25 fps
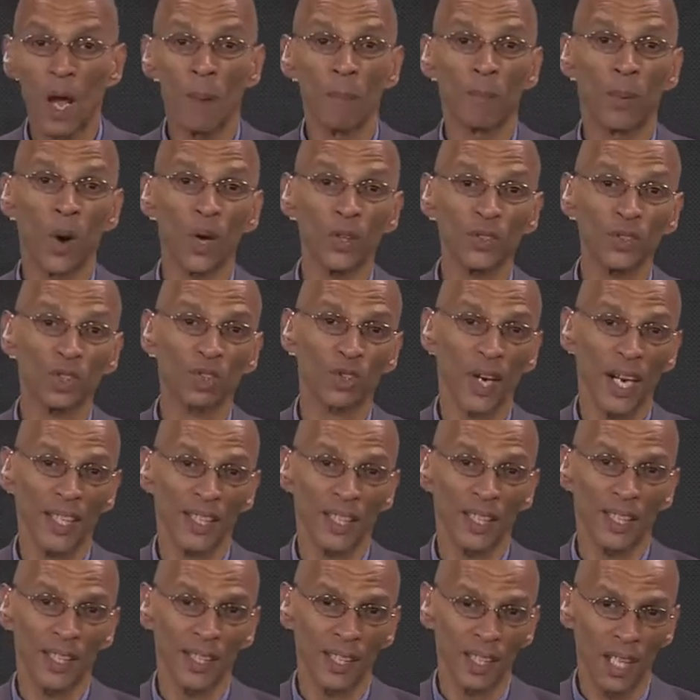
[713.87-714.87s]
Bond
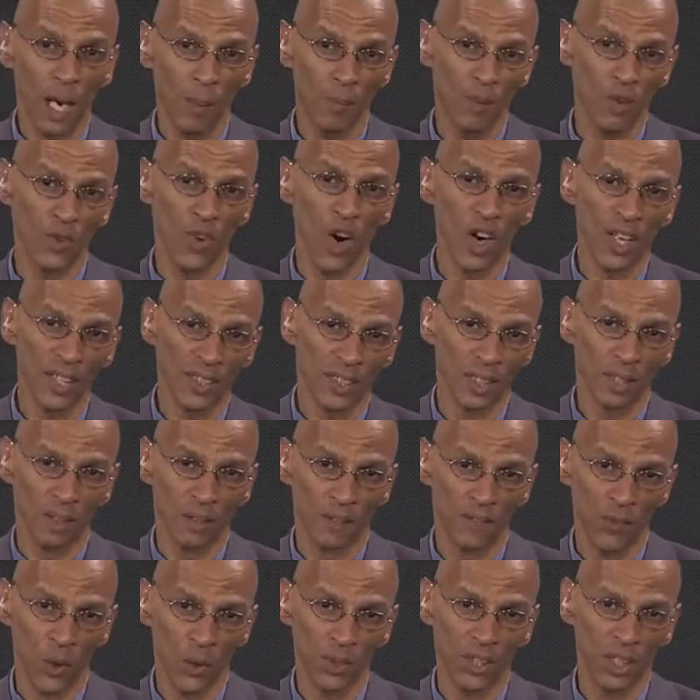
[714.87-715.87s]
trading income rocketed
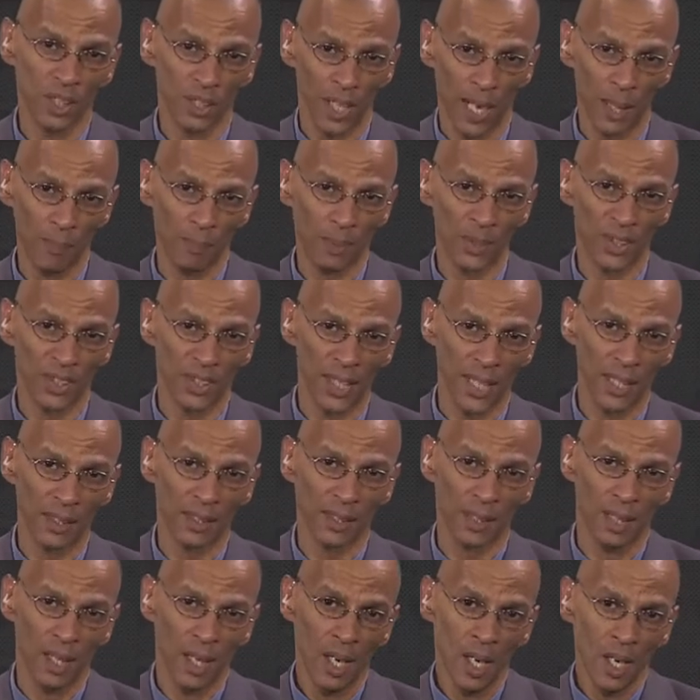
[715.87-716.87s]

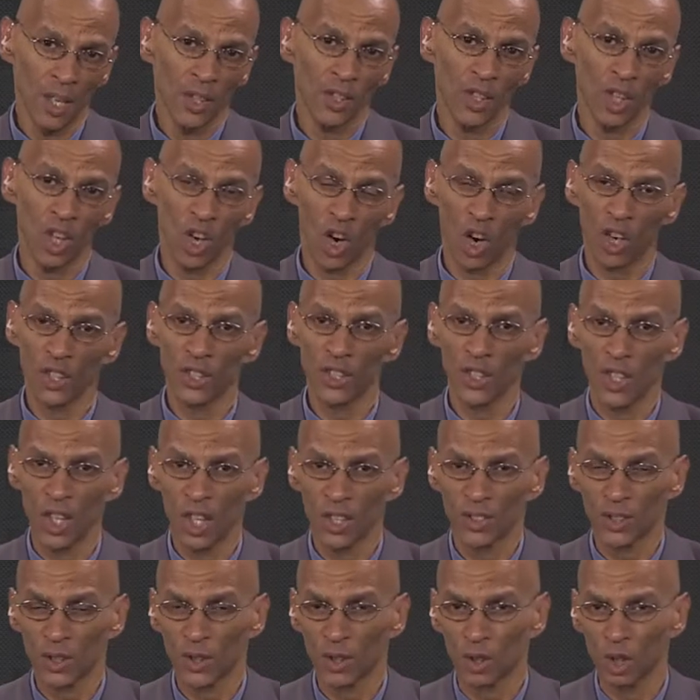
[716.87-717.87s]
49% year on year
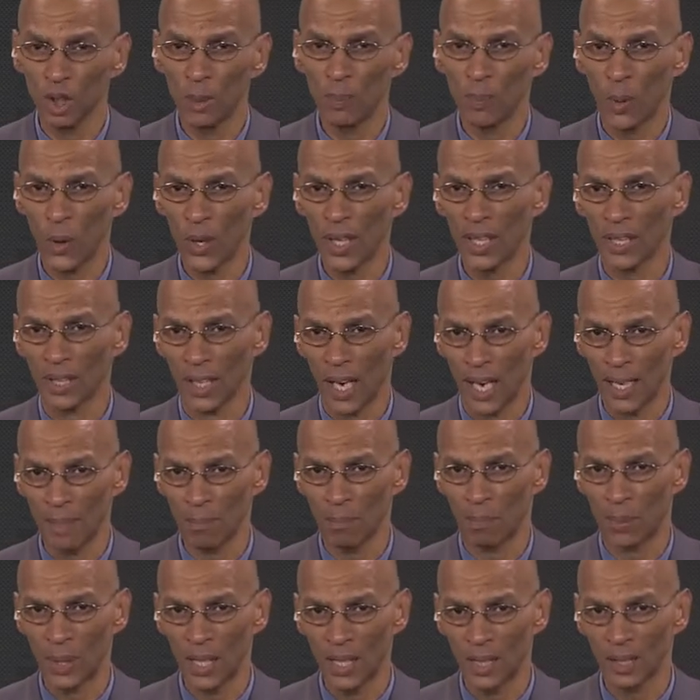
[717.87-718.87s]
to
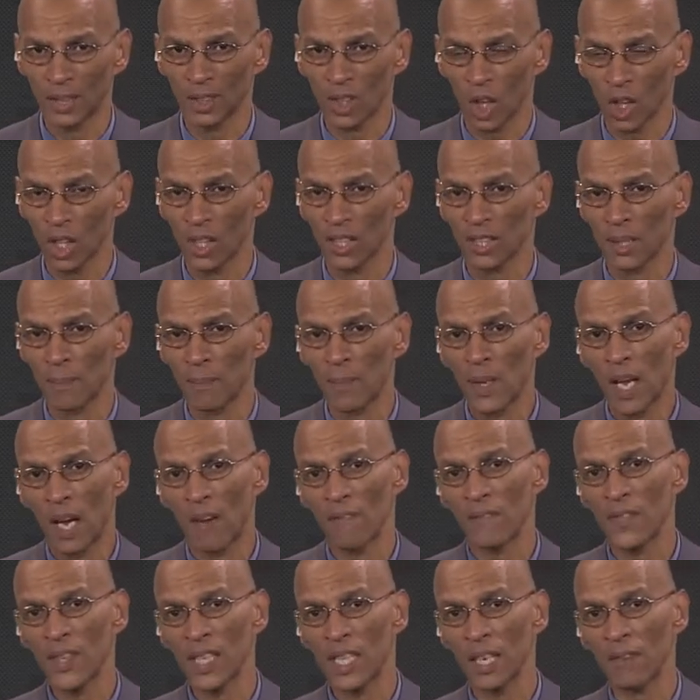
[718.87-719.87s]
$2.9 billion, a
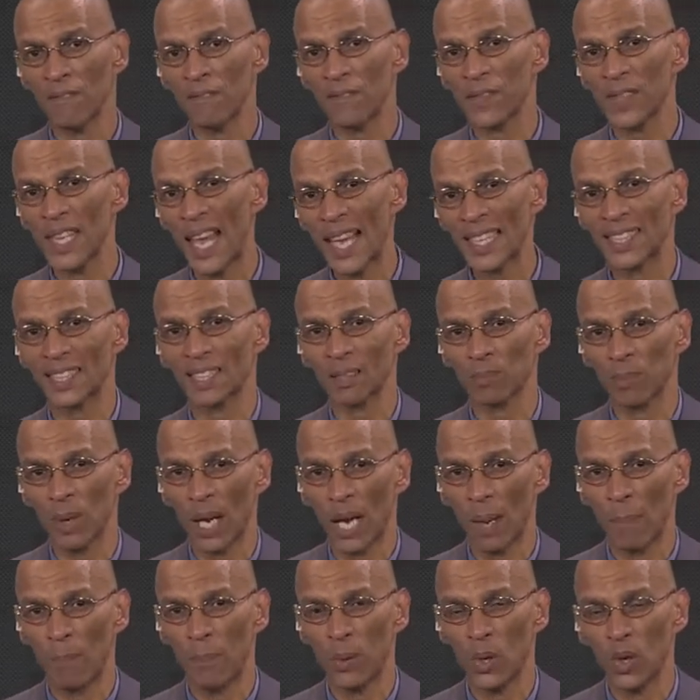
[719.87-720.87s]
figure flattered by
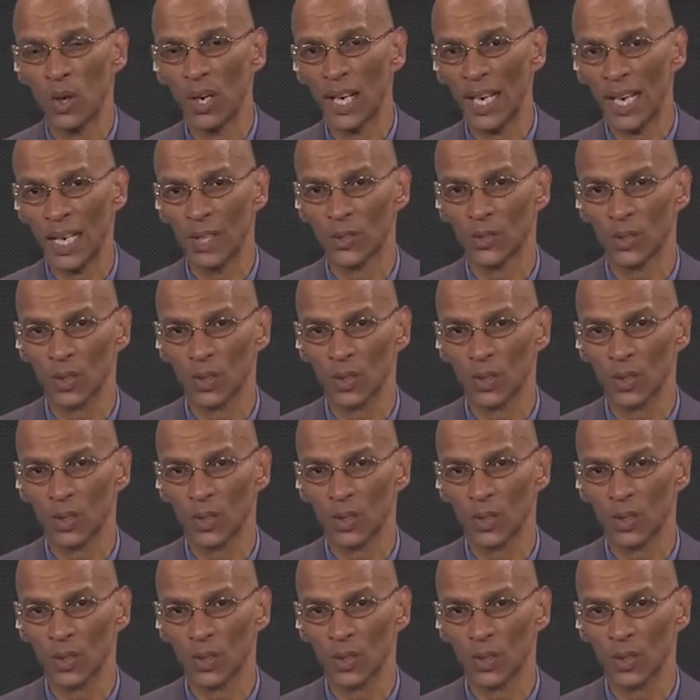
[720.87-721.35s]
a poor end to